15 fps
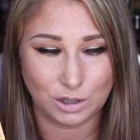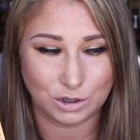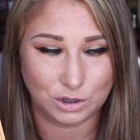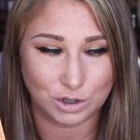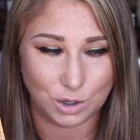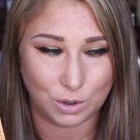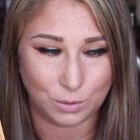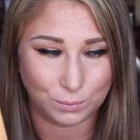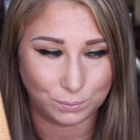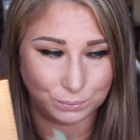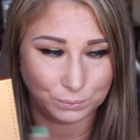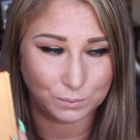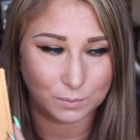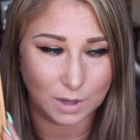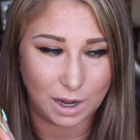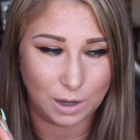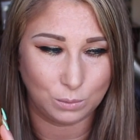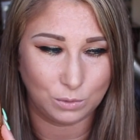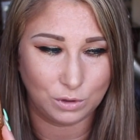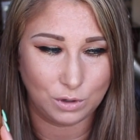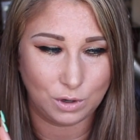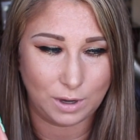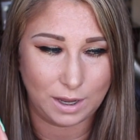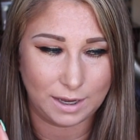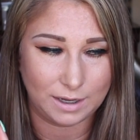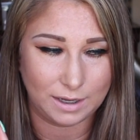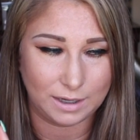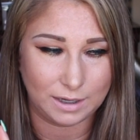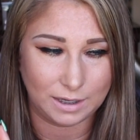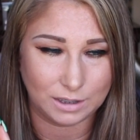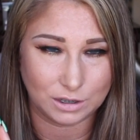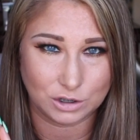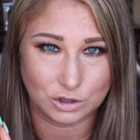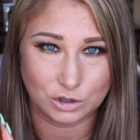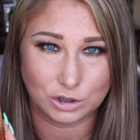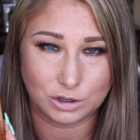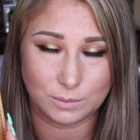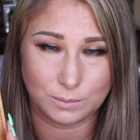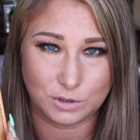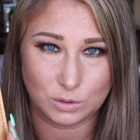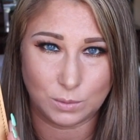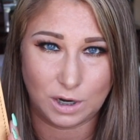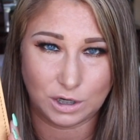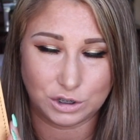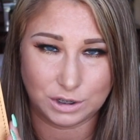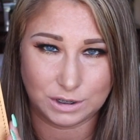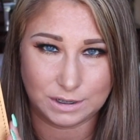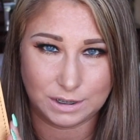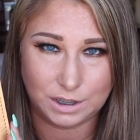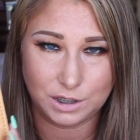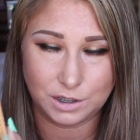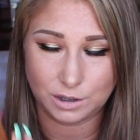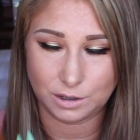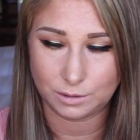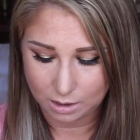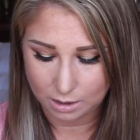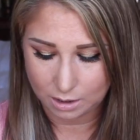So I will go ahead and insert some swatches here.